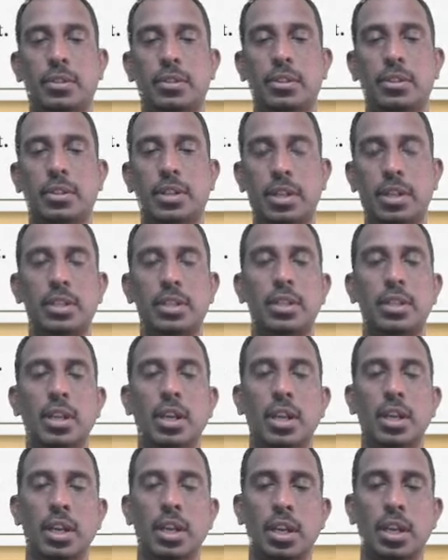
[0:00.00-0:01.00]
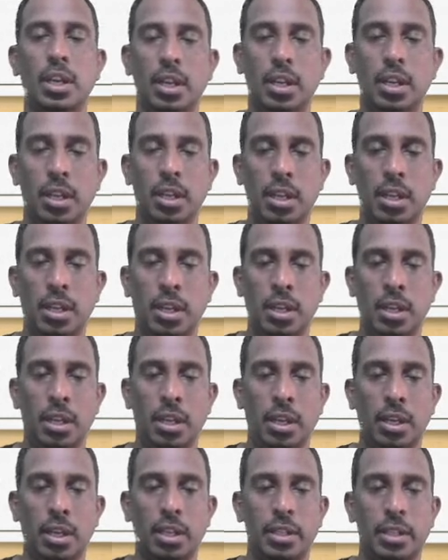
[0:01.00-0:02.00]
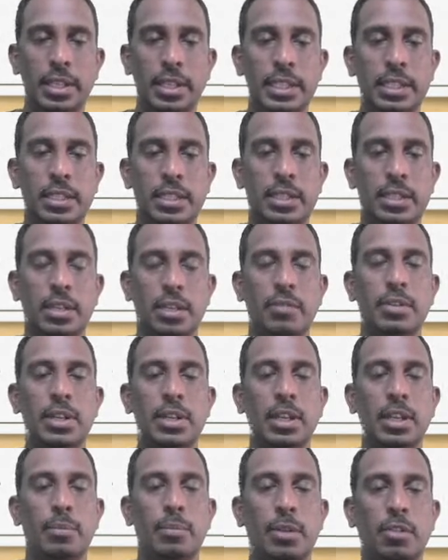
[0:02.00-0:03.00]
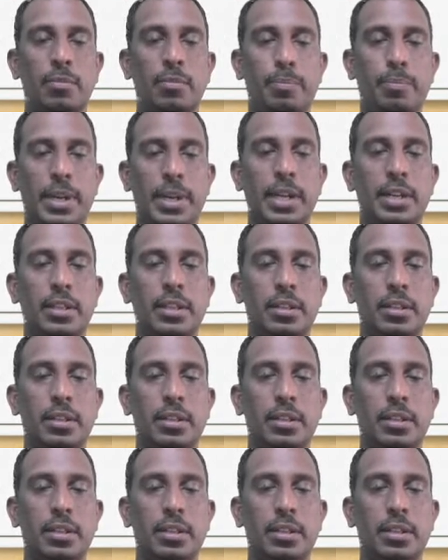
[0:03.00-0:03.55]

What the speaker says: That is, this 70 ml of blood